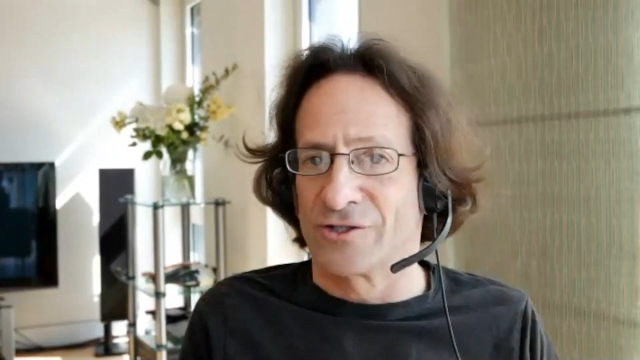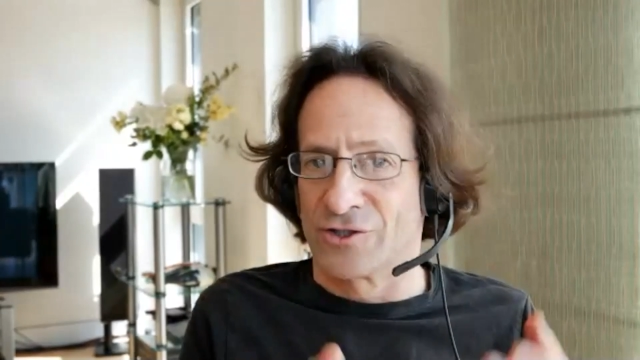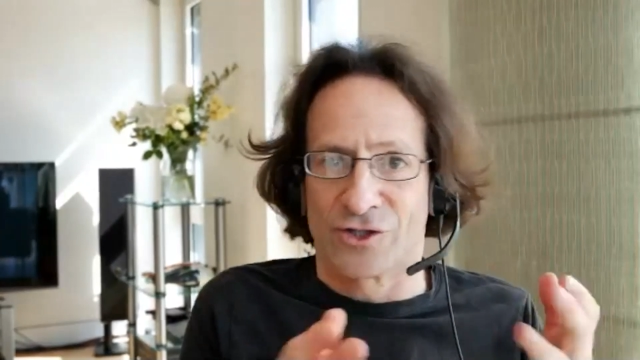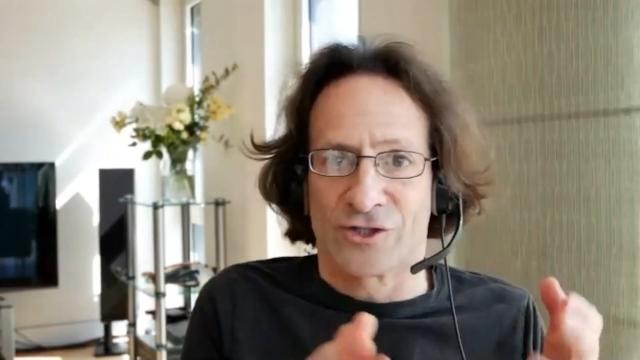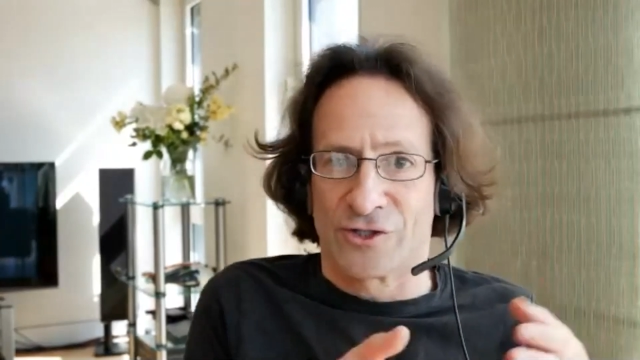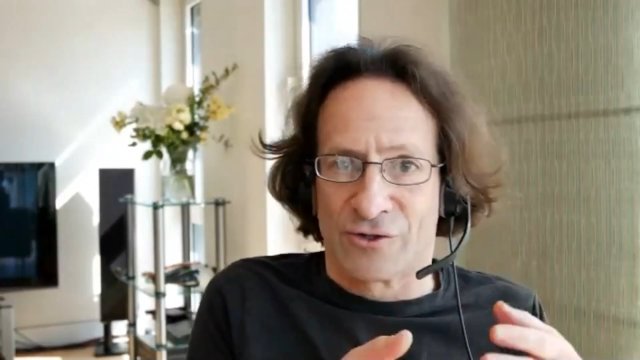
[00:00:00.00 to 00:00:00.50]

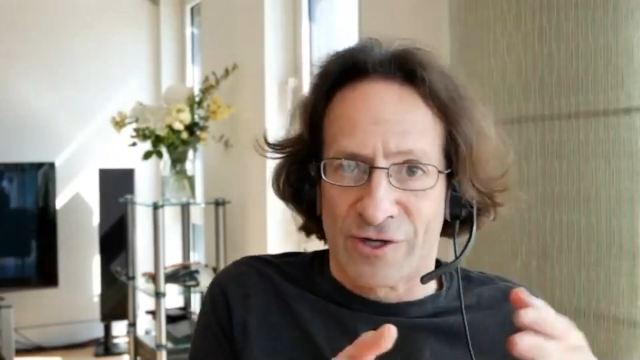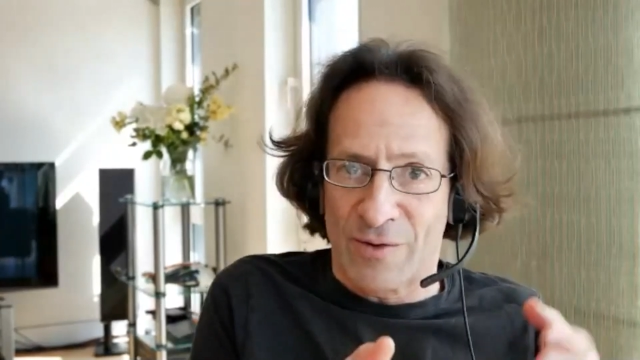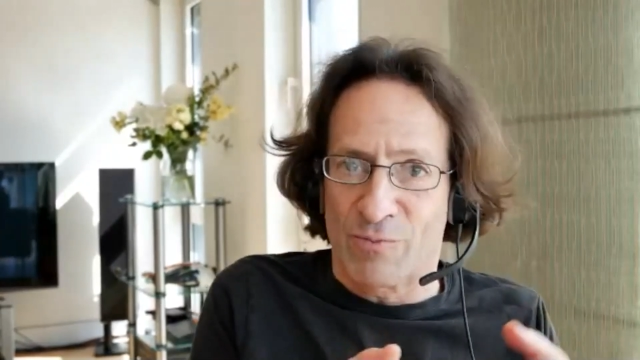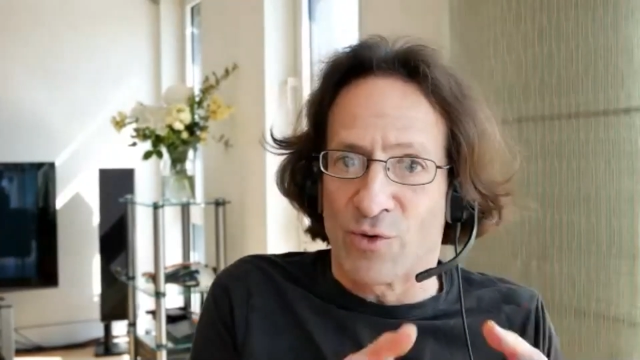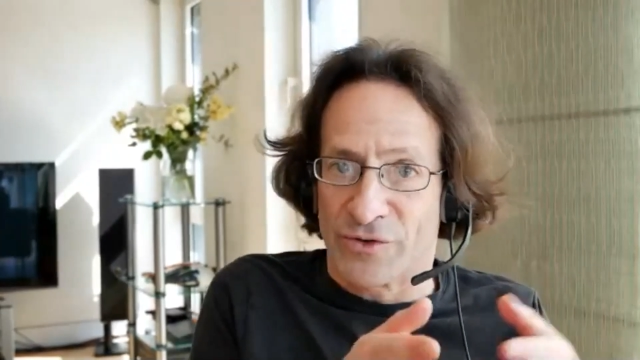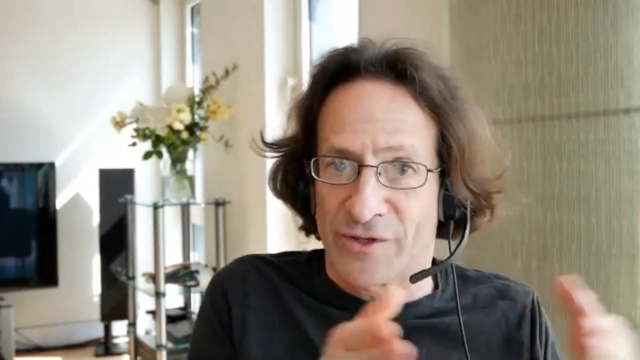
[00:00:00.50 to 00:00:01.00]
Just look up
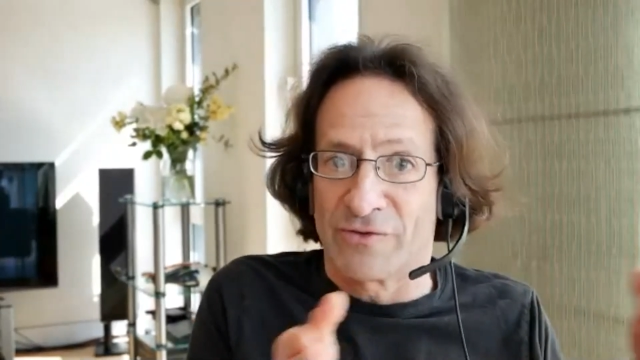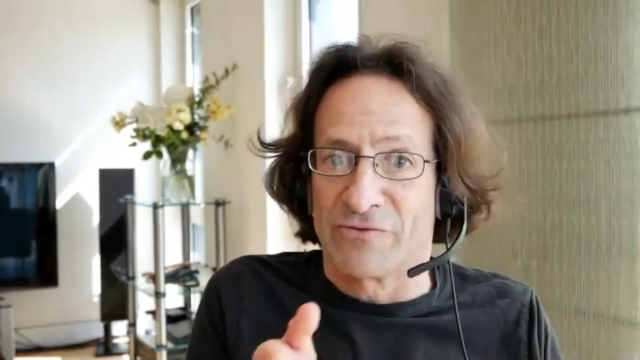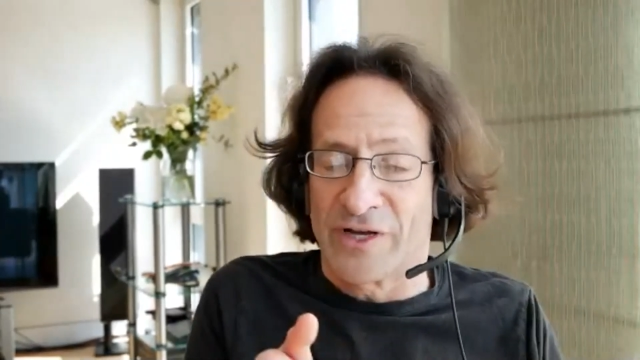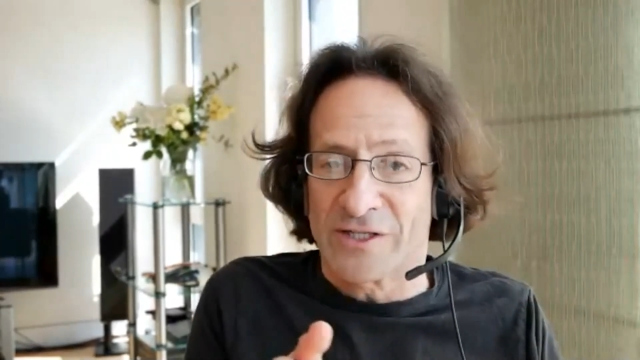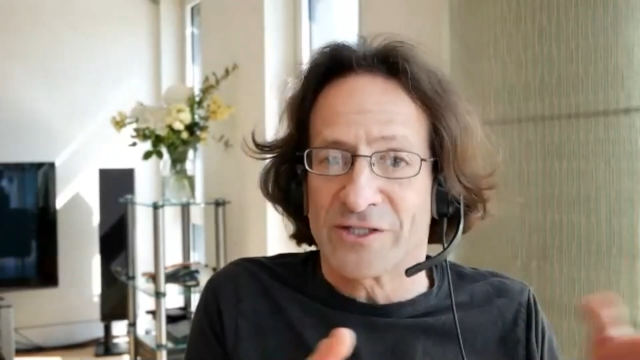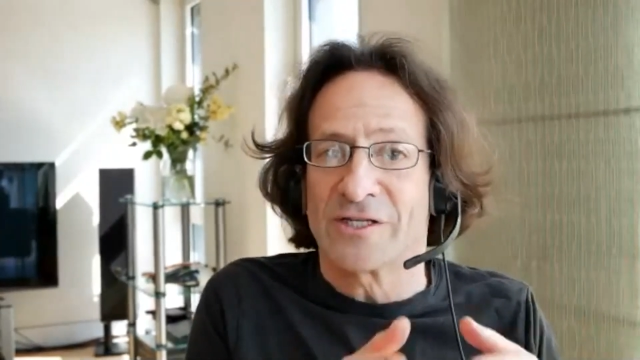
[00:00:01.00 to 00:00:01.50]
what the
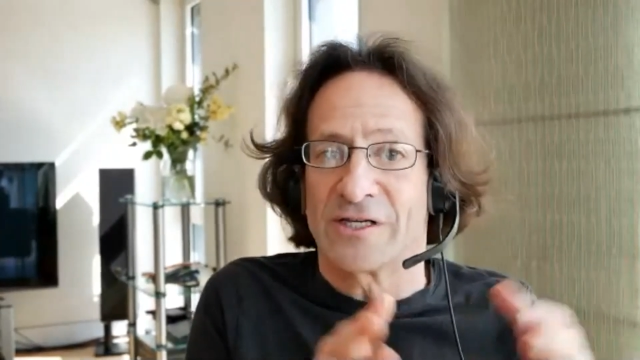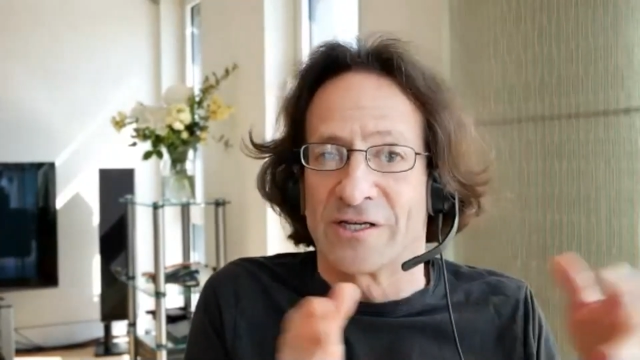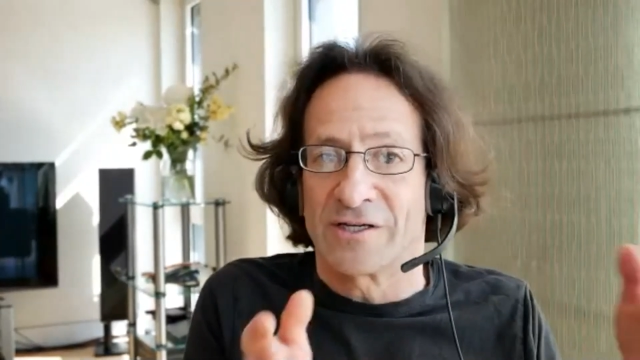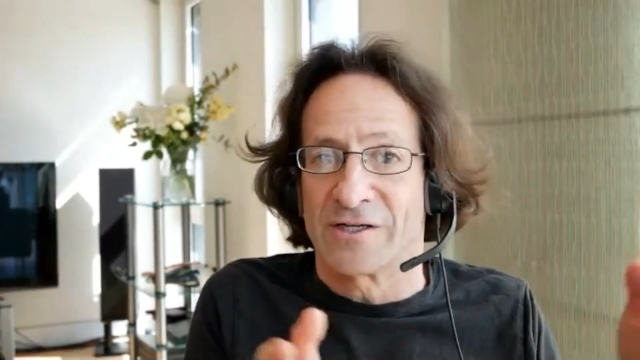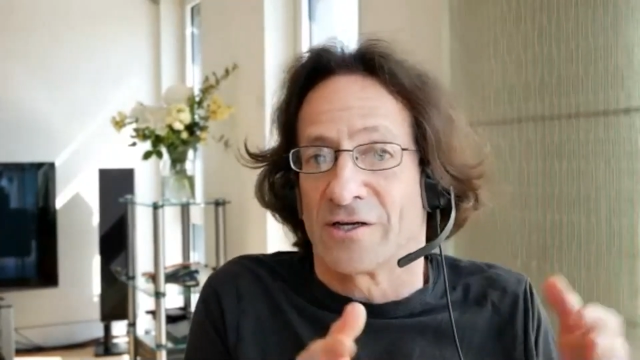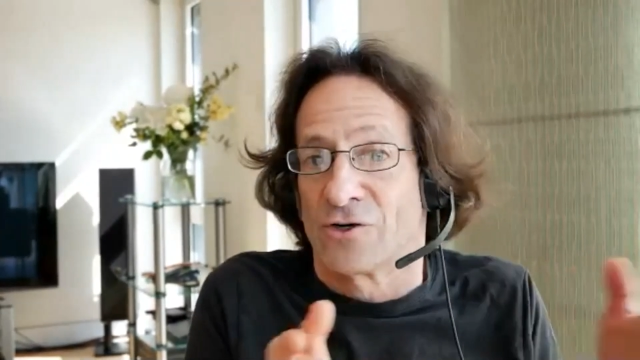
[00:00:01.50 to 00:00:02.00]

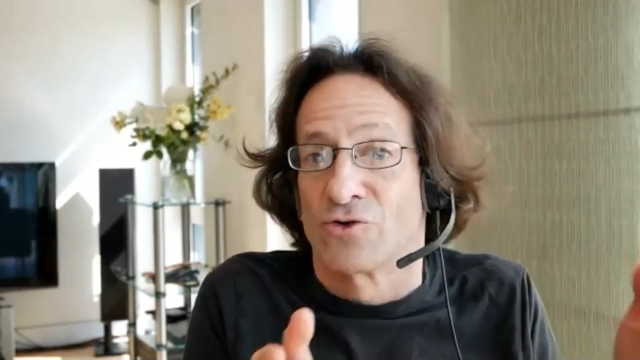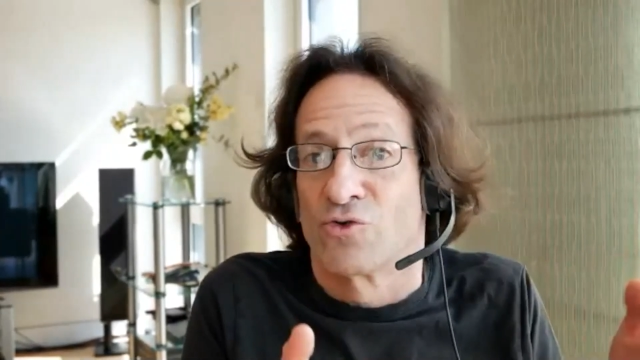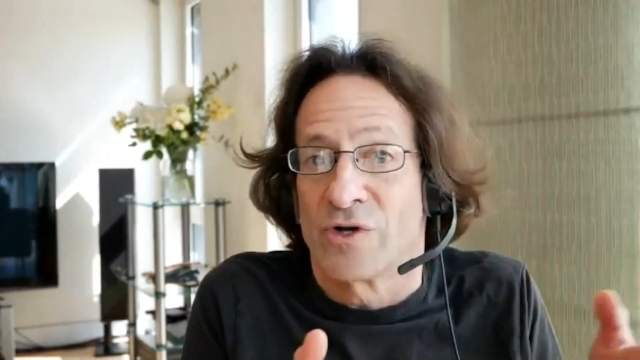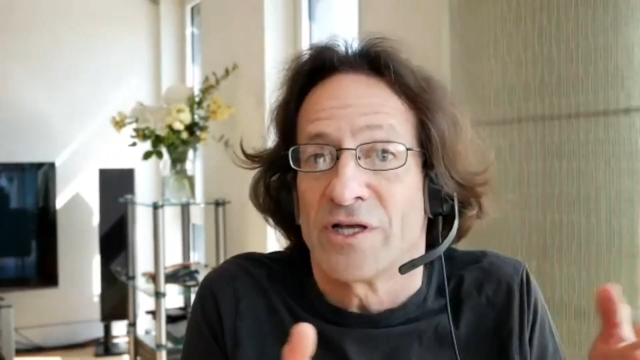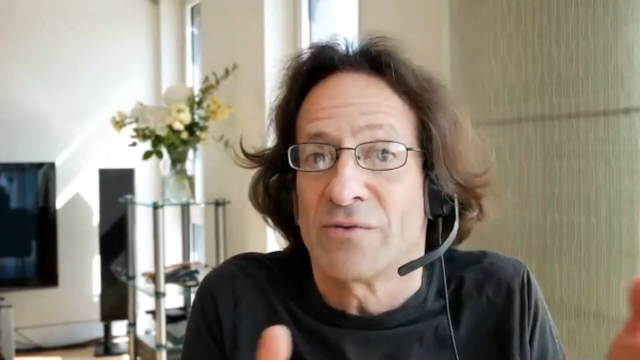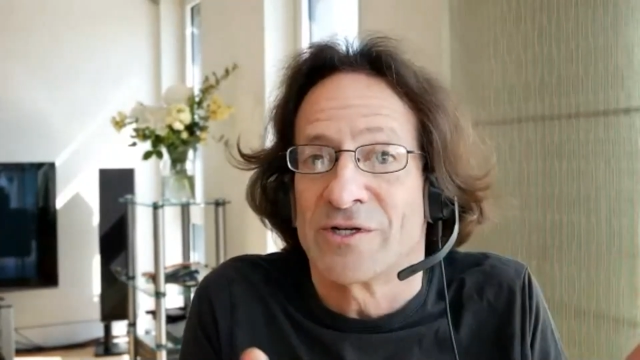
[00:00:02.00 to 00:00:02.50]
vesting
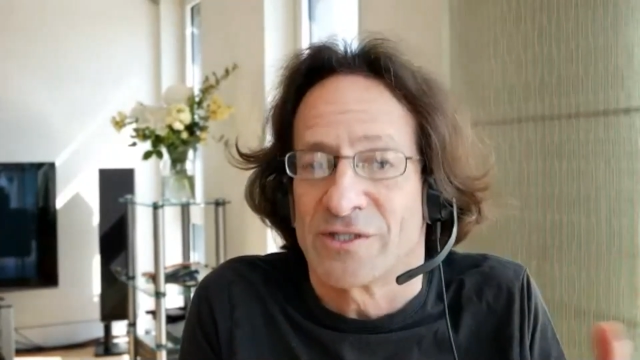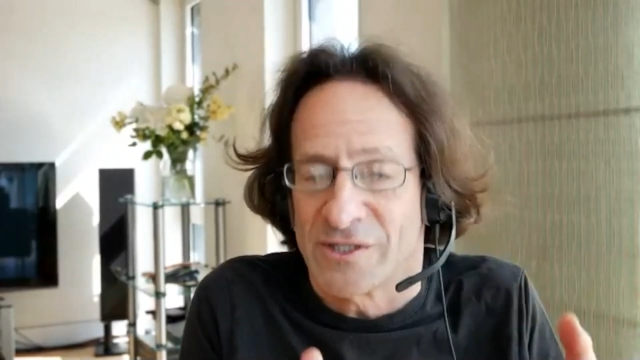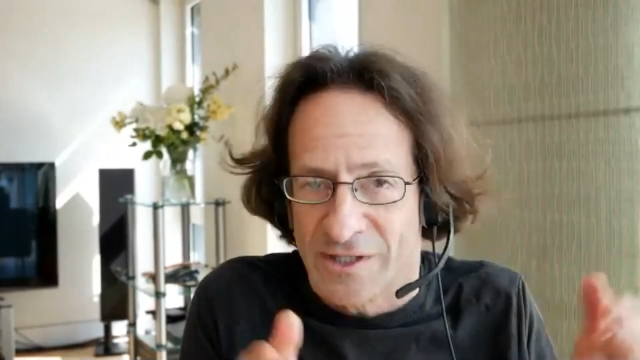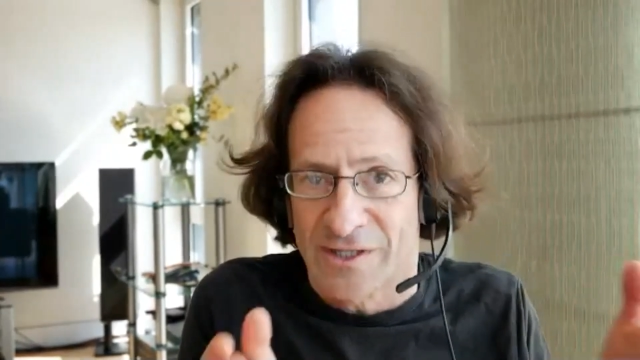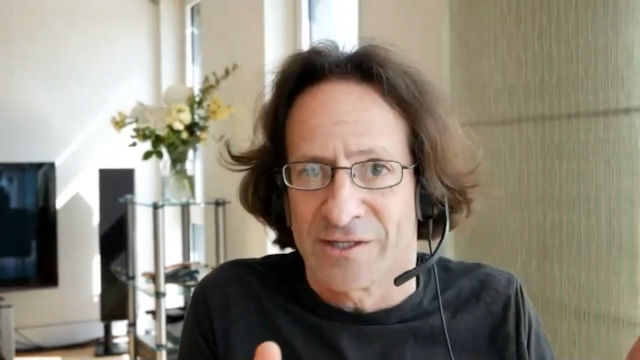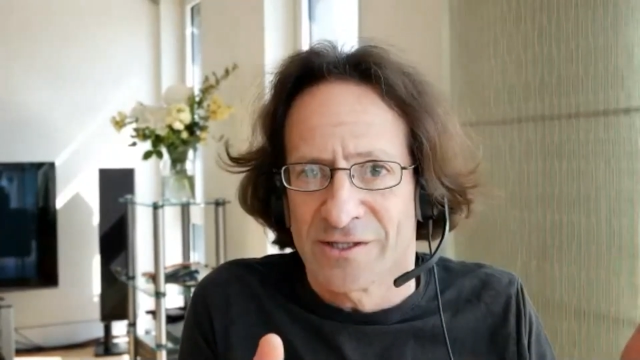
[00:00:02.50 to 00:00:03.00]
agreement
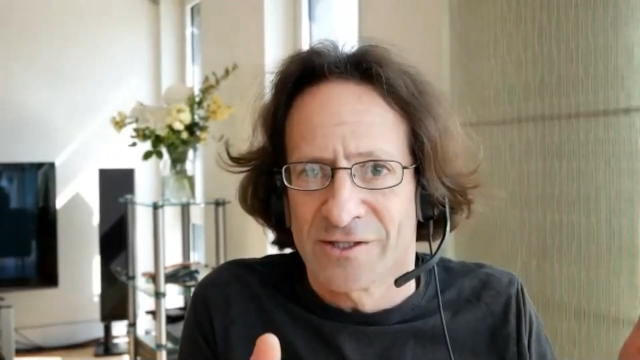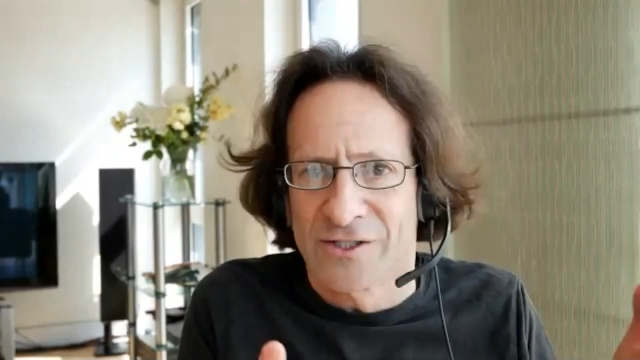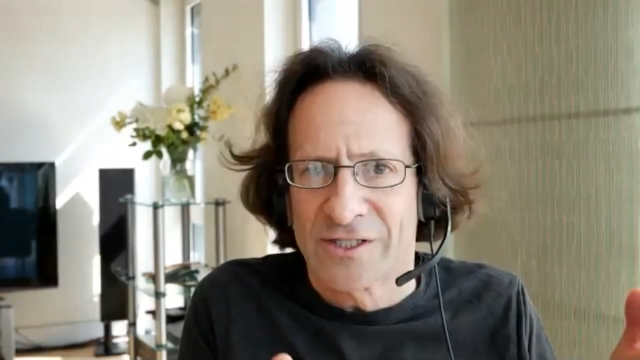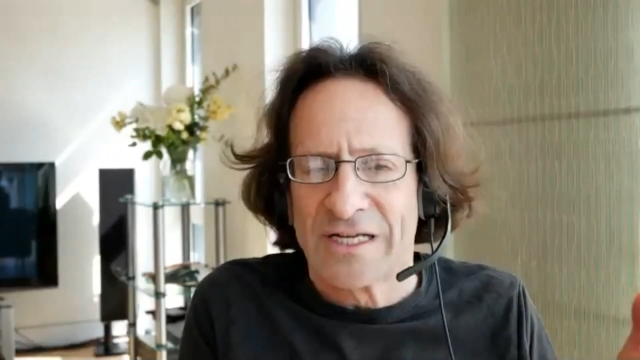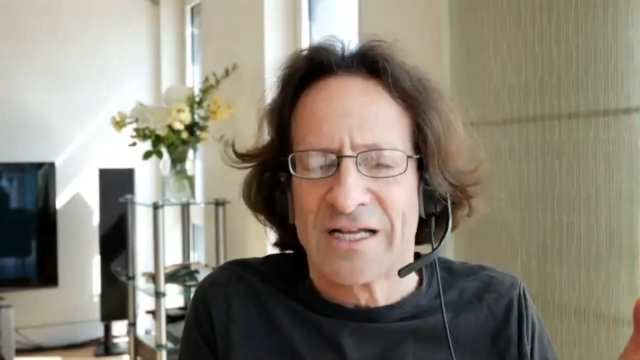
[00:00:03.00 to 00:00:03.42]
is,